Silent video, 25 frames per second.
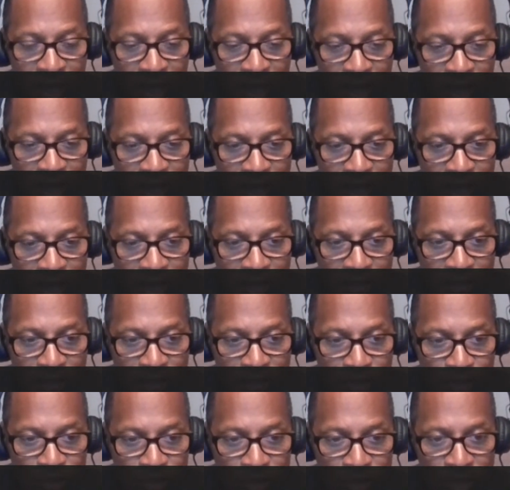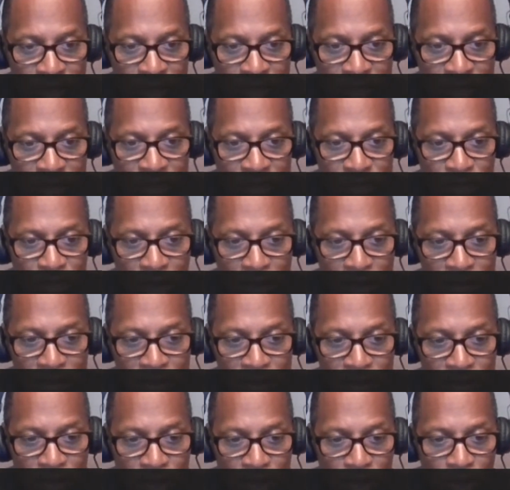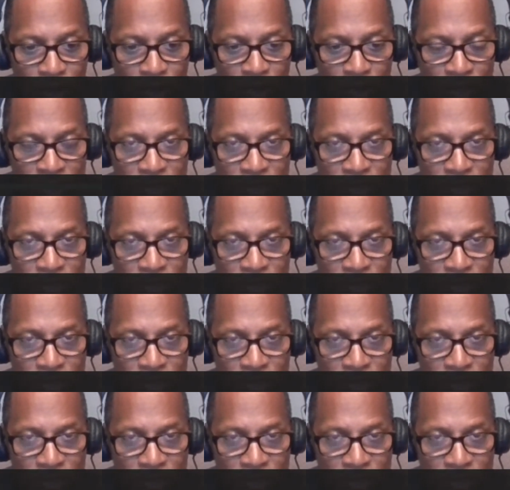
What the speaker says: And then you having this go on,